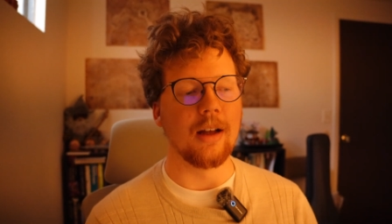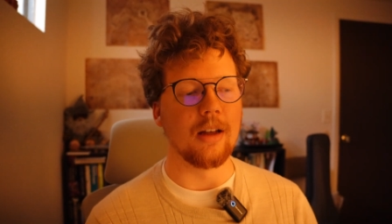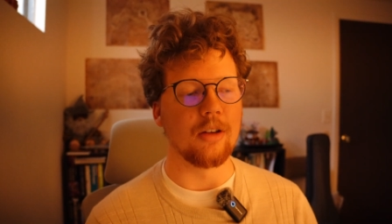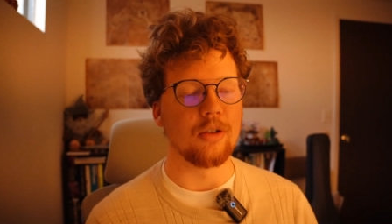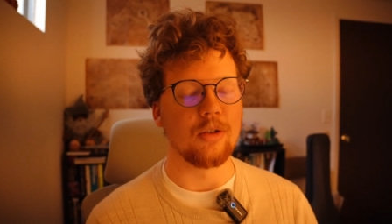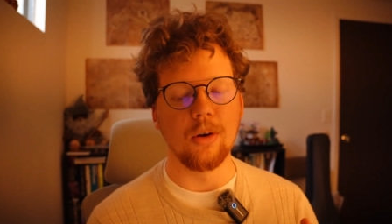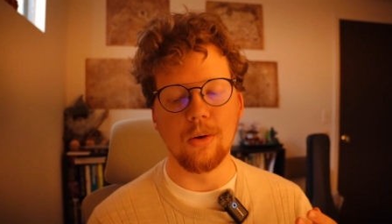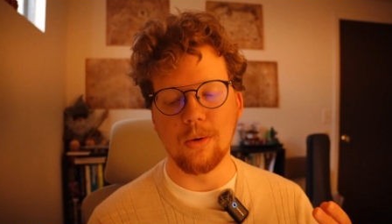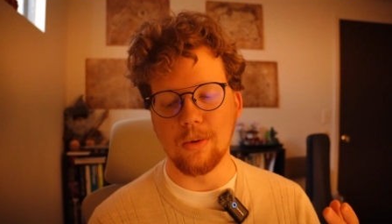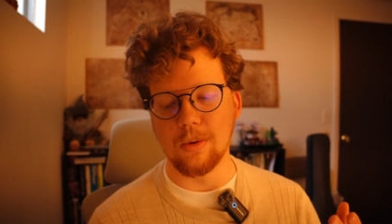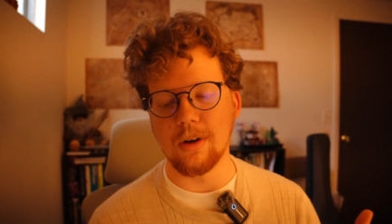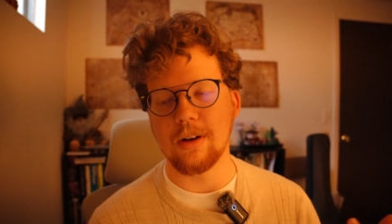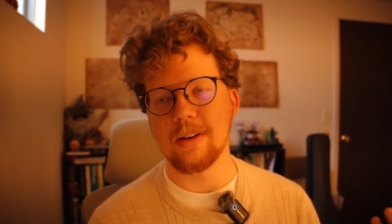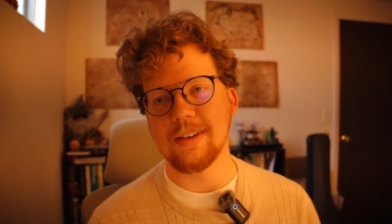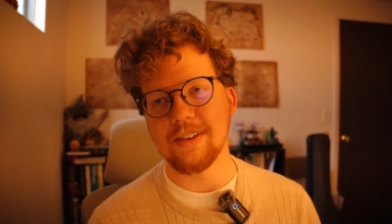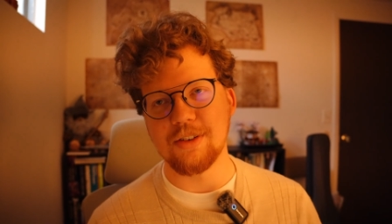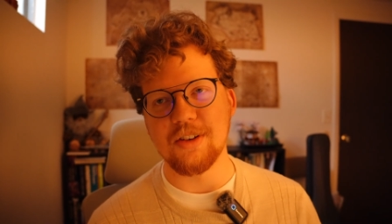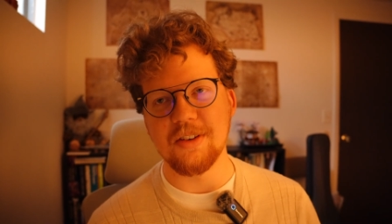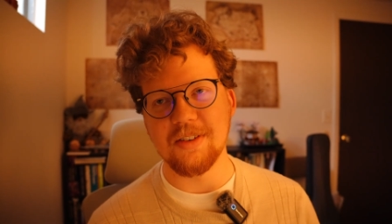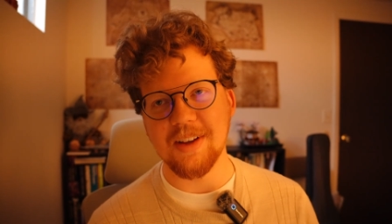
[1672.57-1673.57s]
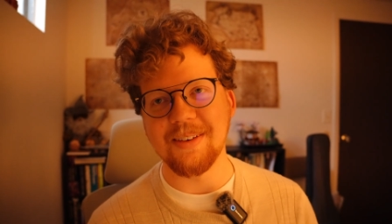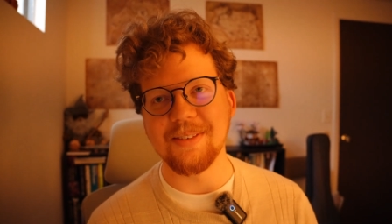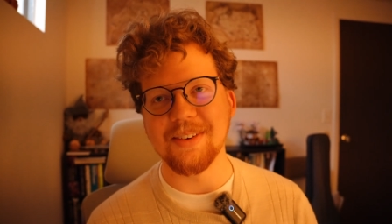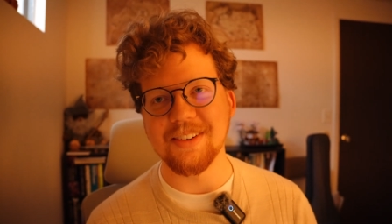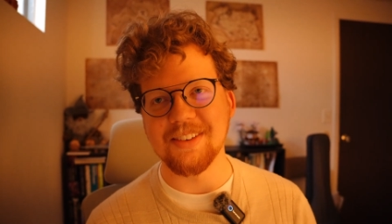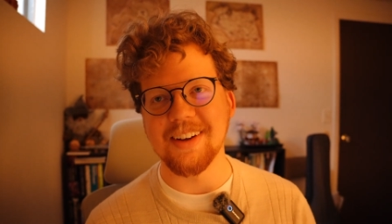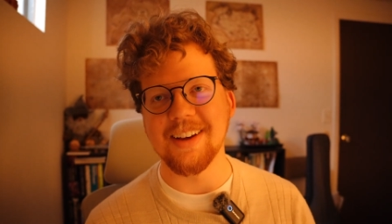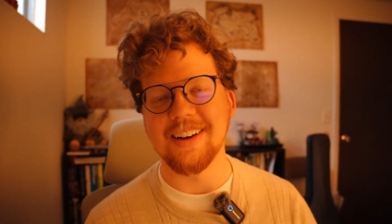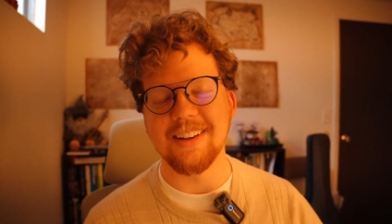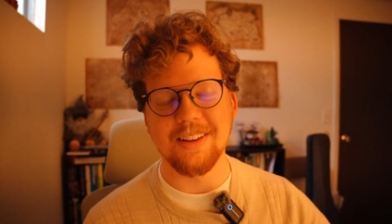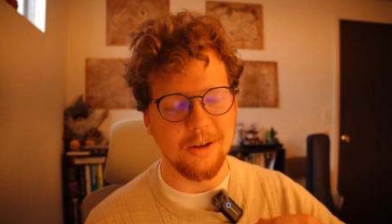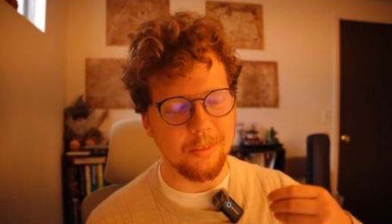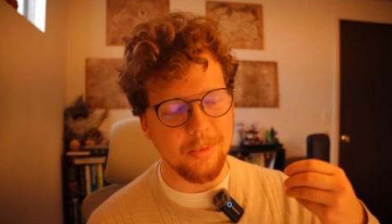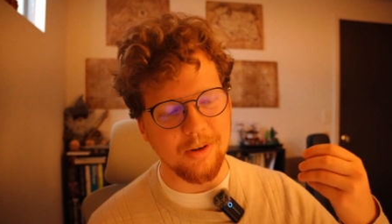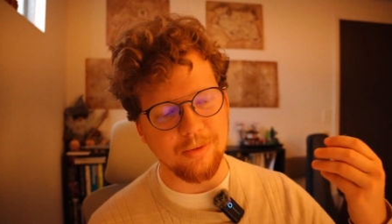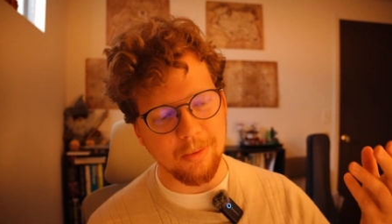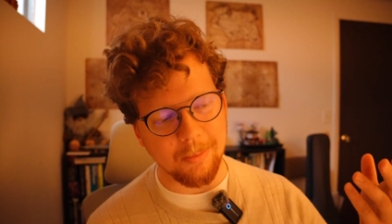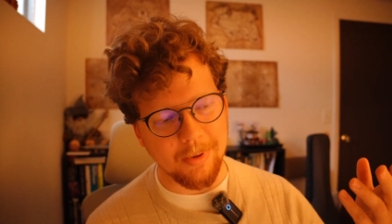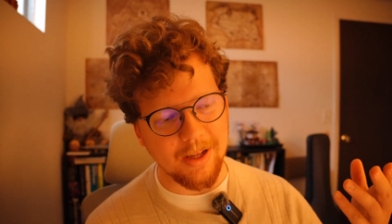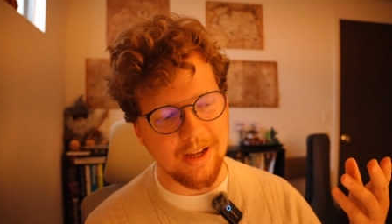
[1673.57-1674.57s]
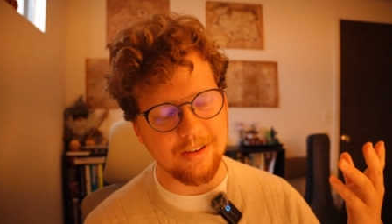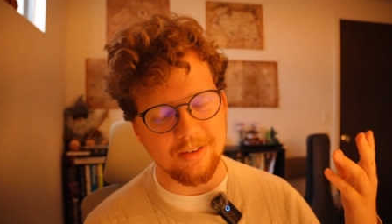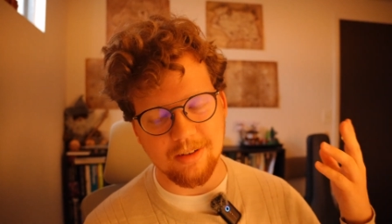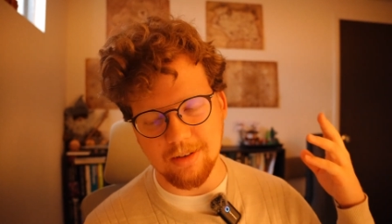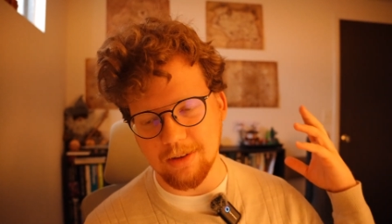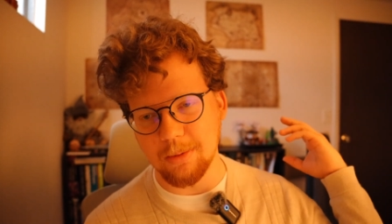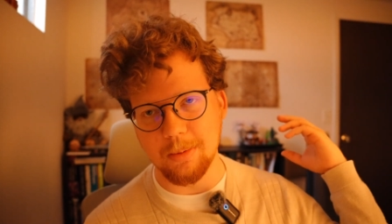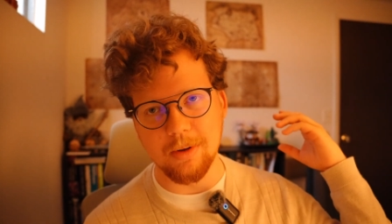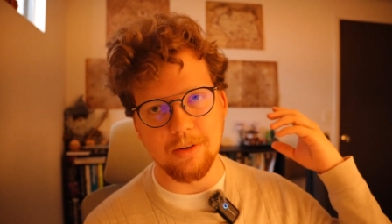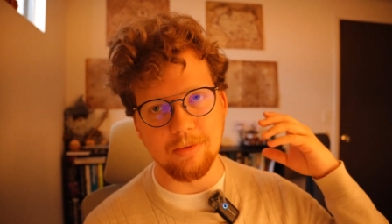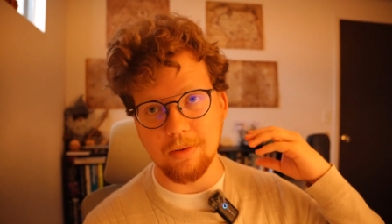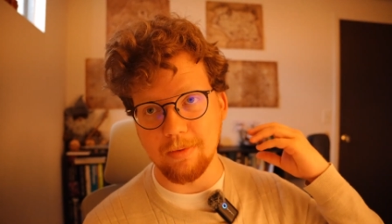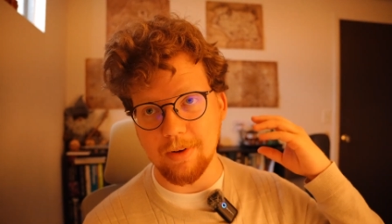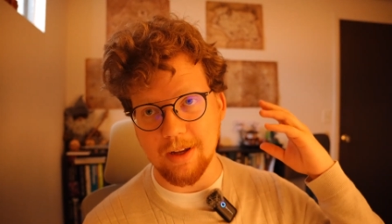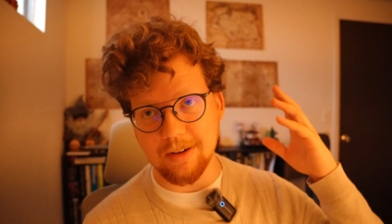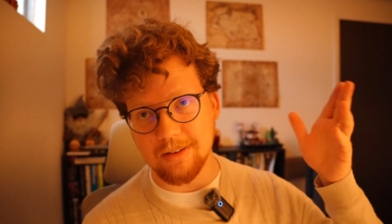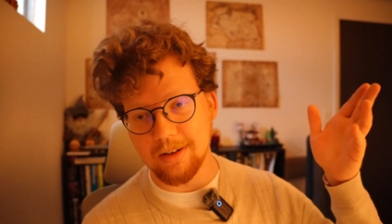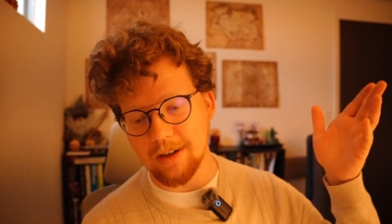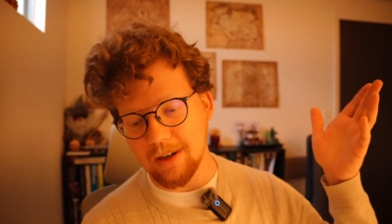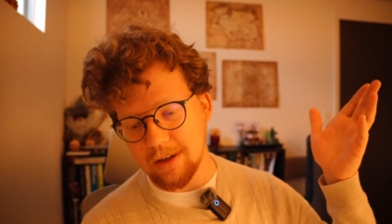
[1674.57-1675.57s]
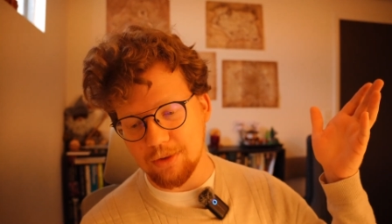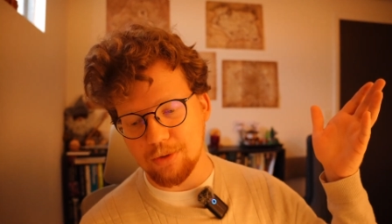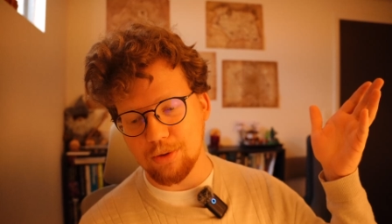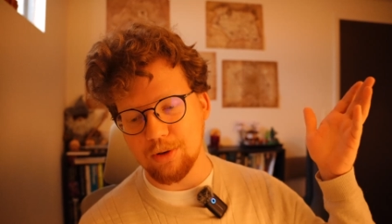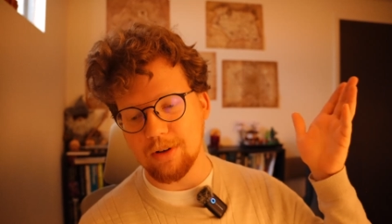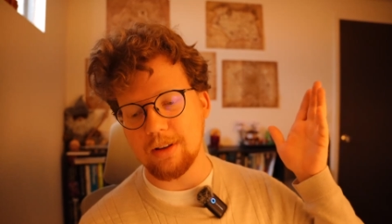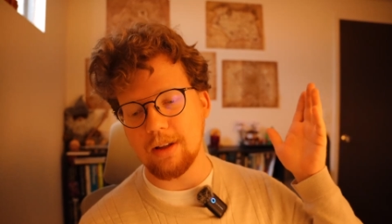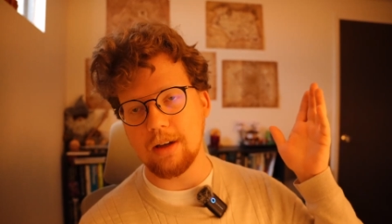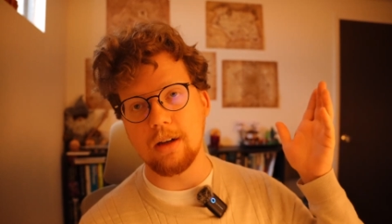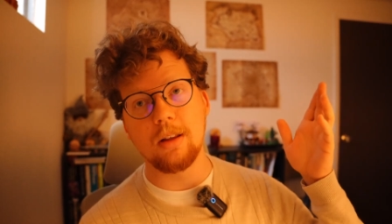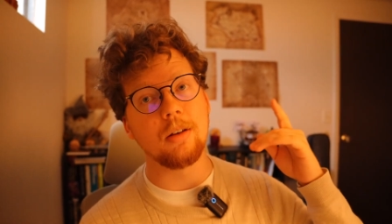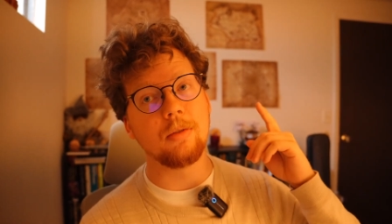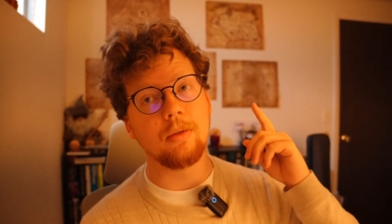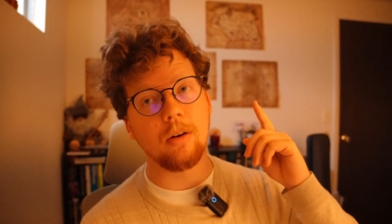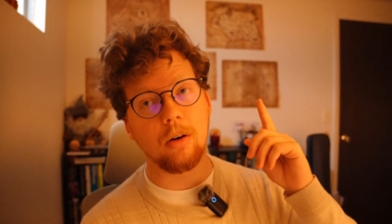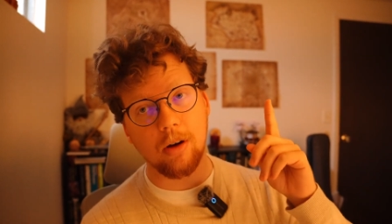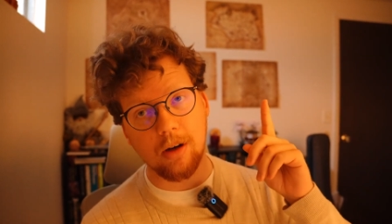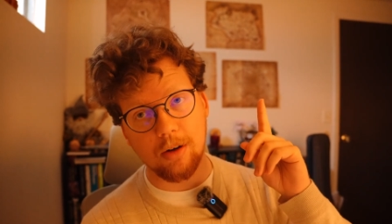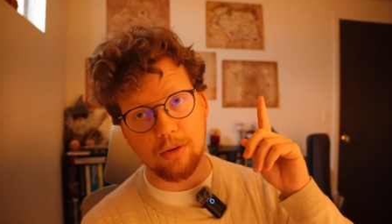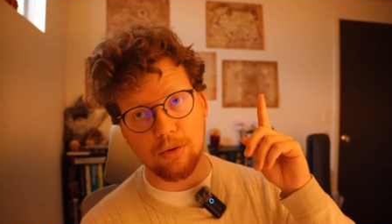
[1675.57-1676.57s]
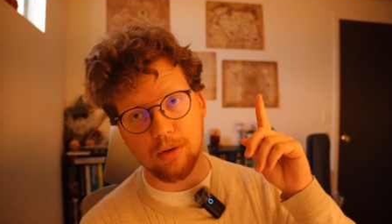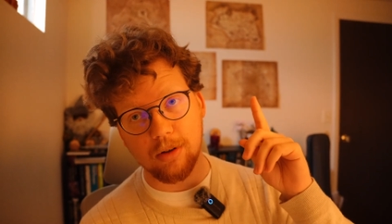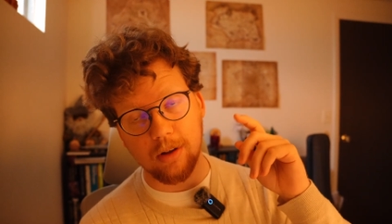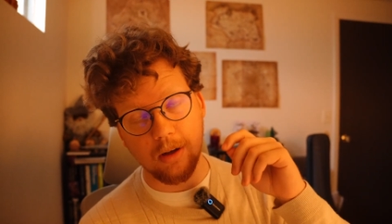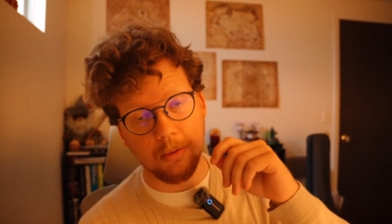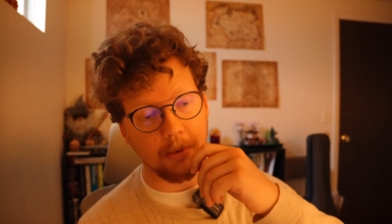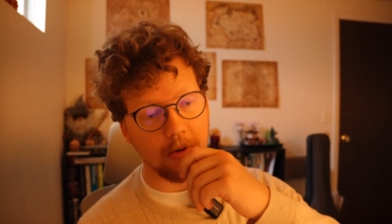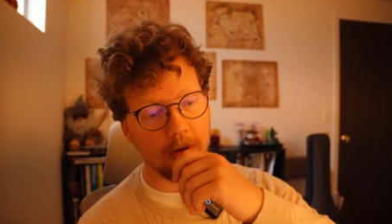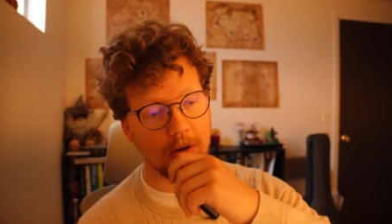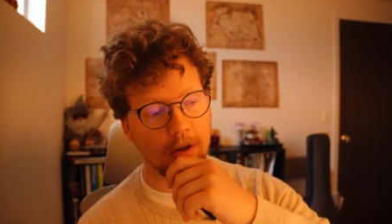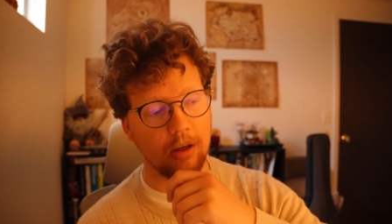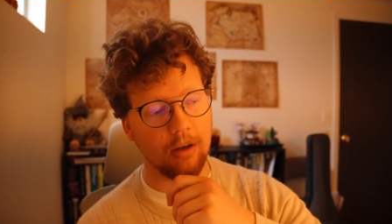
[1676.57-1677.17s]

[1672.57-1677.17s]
So she's obviously got a little bit of a bias, a little bit of a vested interest. It is a very interesting book.